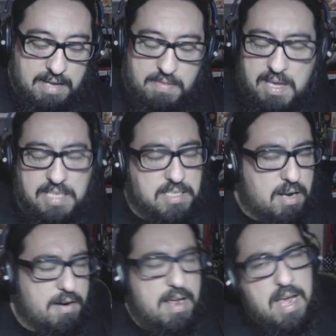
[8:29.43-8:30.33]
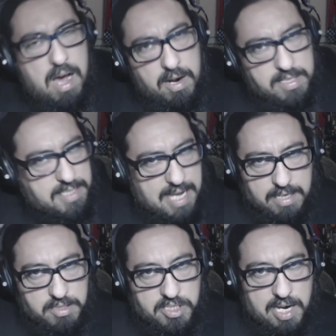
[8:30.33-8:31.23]
I think it's on his
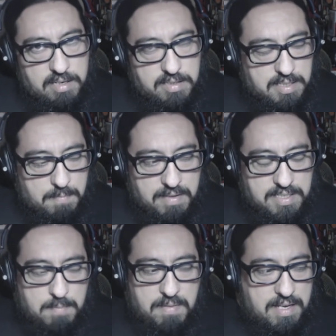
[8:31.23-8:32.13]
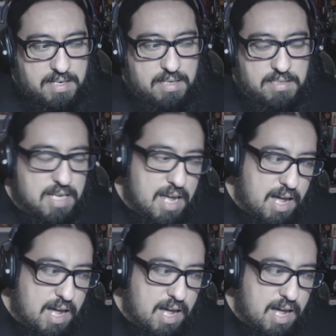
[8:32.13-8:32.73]
second channel or something. Something he does.